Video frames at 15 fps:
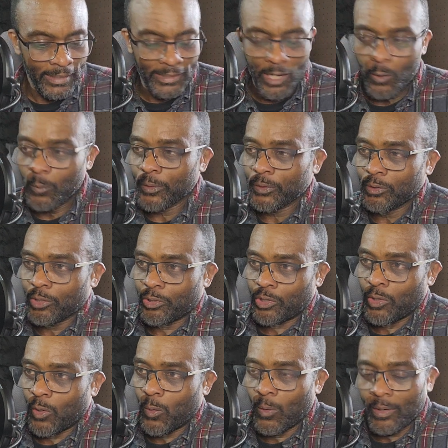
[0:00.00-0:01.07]
Now, with the
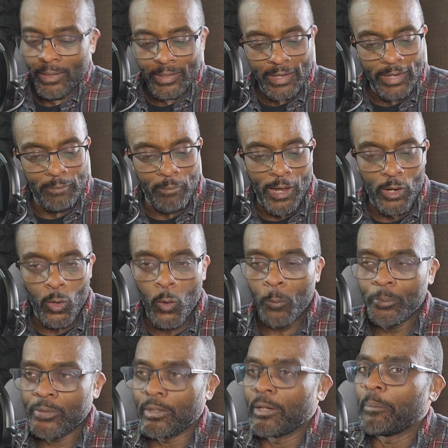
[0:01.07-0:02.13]
show, again, my
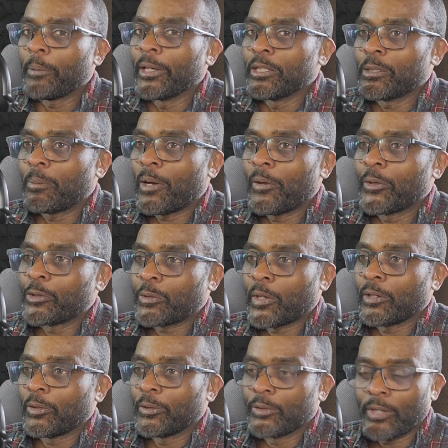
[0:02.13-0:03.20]
hopes in it, based upon the
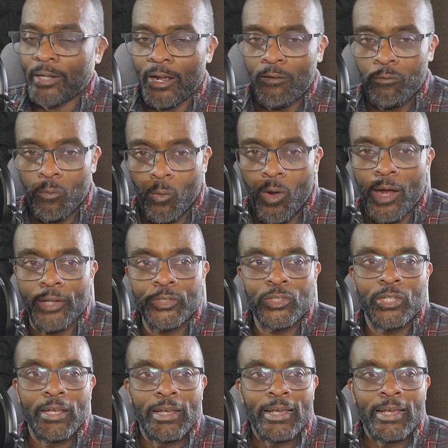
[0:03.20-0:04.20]
trailer that I've watched,